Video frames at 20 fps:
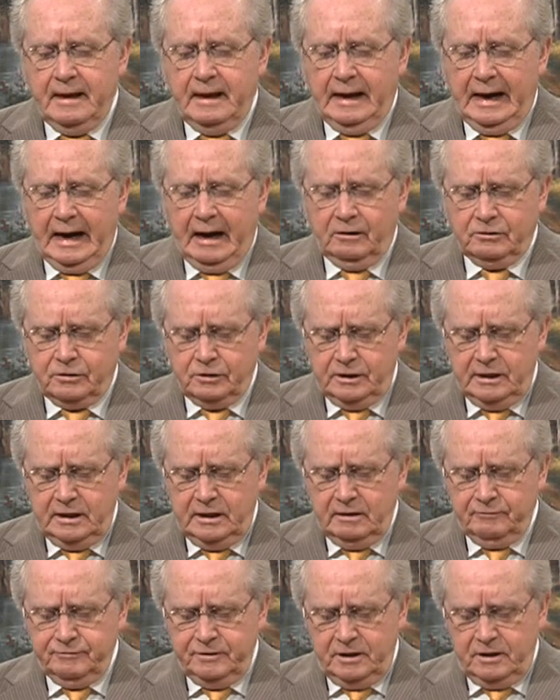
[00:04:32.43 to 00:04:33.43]
How could he
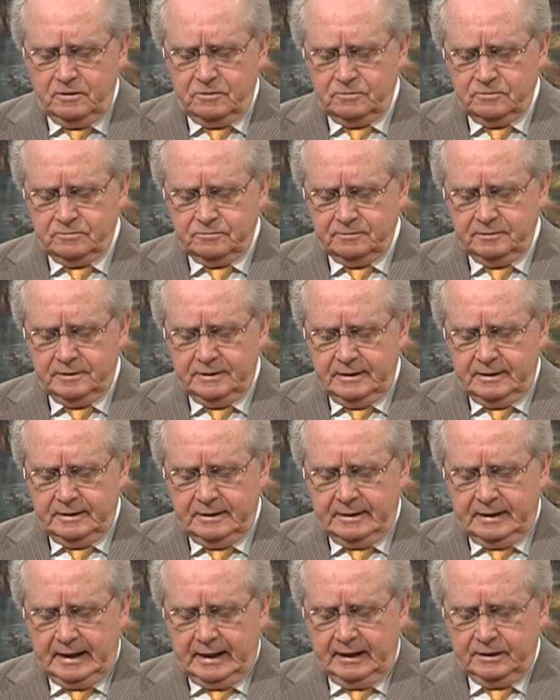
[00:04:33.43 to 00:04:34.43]
have known?
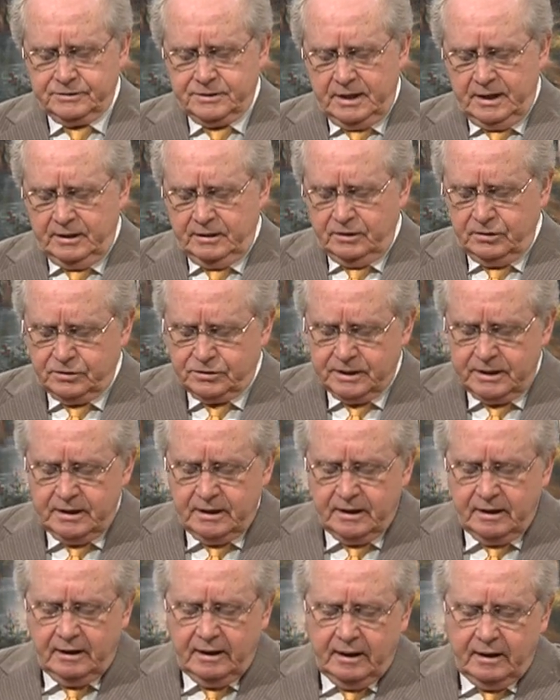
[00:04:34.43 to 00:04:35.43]
I'll tell you, see,